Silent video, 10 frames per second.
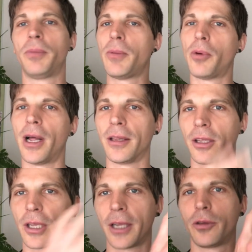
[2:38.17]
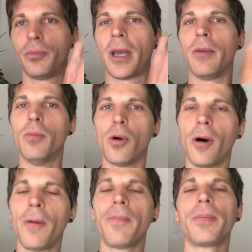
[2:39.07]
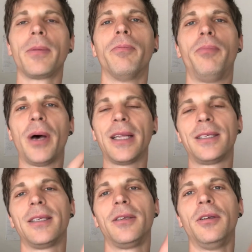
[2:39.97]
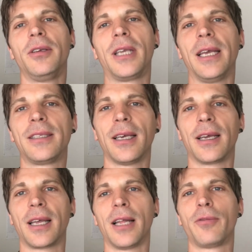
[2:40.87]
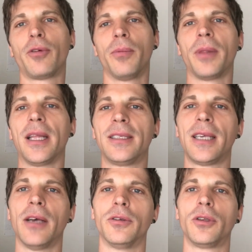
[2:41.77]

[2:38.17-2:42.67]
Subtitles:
People are not going to pay more, but you get a cut from that sale.